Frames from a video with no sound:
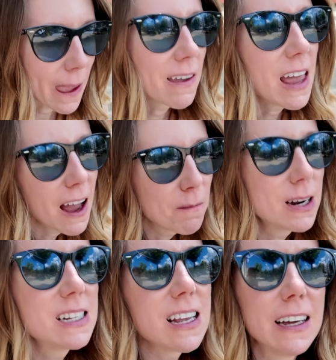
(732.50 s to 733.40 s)
Yeah, but
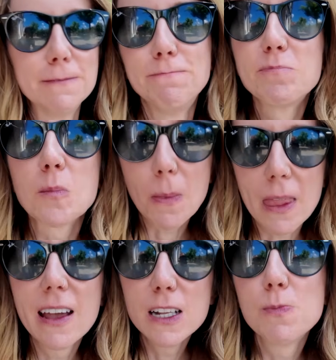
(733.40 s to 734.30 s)
it's like,
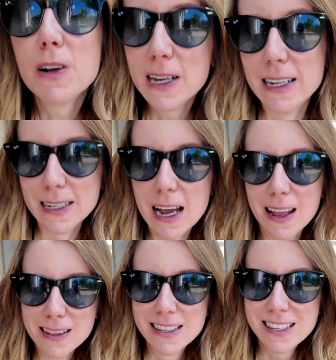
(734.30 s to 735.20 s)
it's pretty
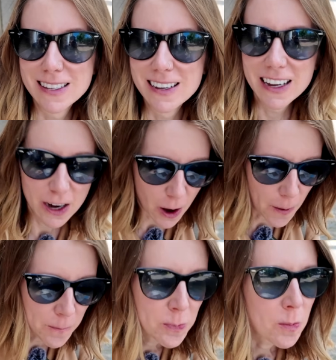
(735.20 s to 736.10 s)
intense, you know?